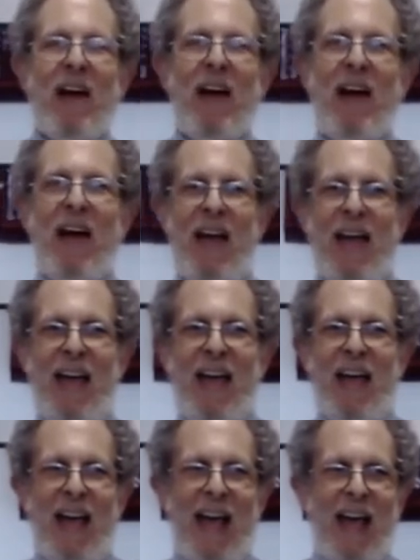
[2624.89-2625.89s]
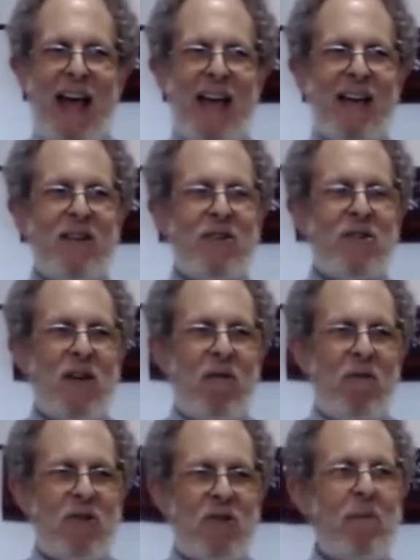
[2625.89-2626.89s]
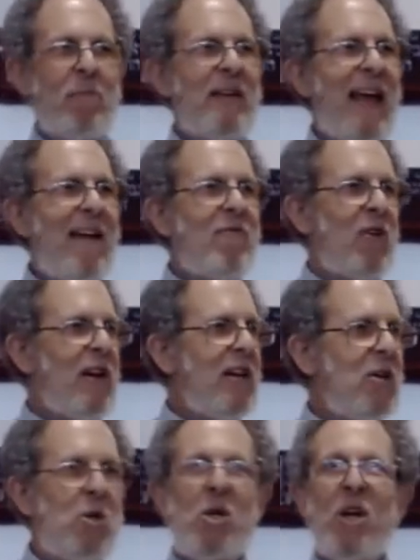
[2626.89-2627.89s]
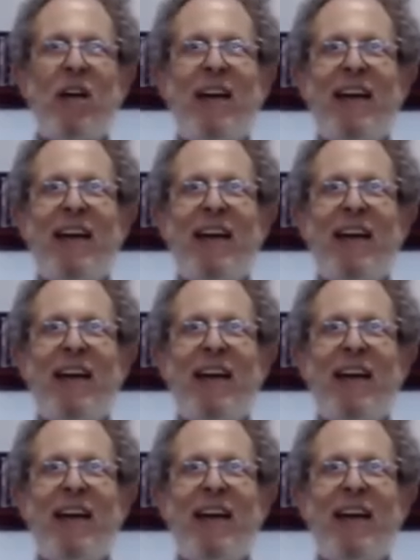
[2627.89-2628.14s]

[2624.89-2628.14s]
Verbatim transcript: uh, has some leverage